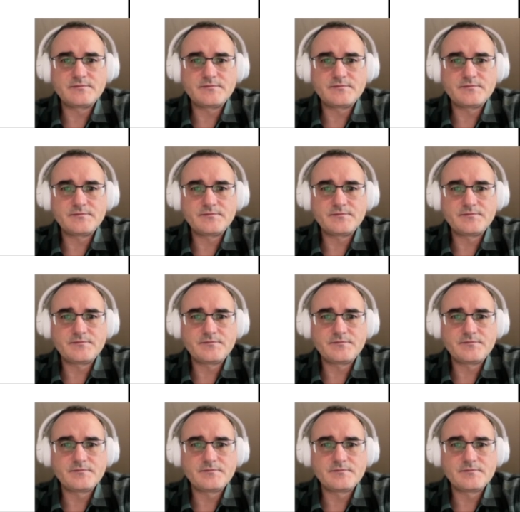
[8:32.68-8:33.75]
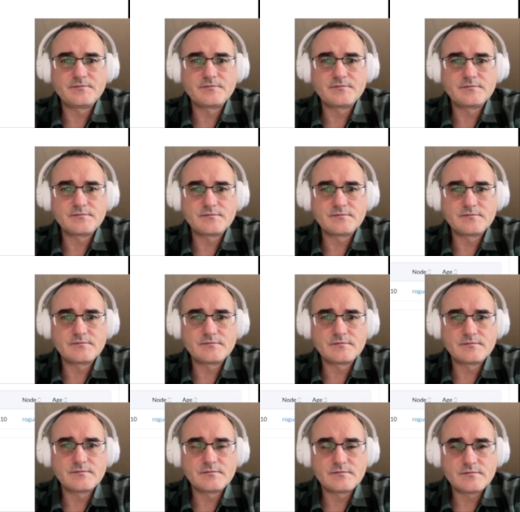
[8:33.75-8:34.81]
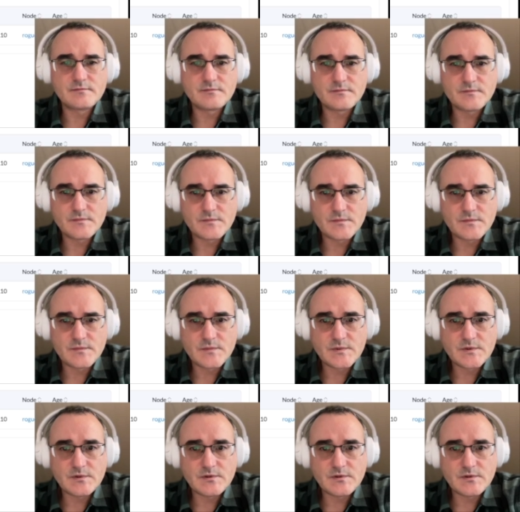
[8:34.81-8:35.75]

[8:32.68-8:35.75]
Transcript: No one is speaking in this clip.